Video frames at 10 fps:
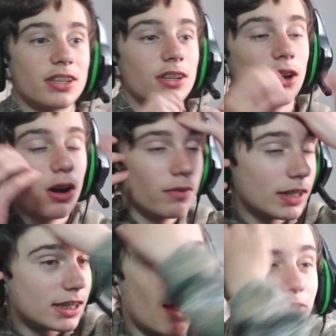No,
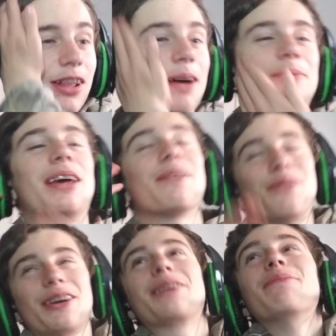that's not Flat Deck
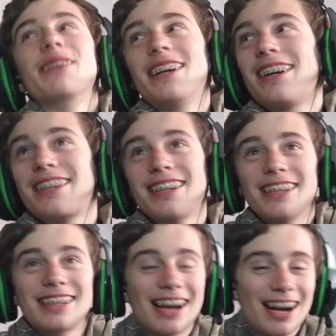fucking
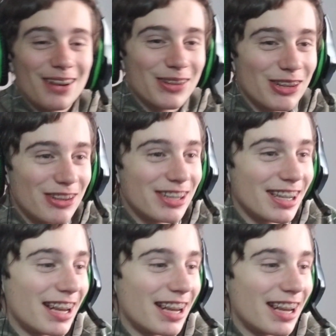Productions. God, I'm so used to that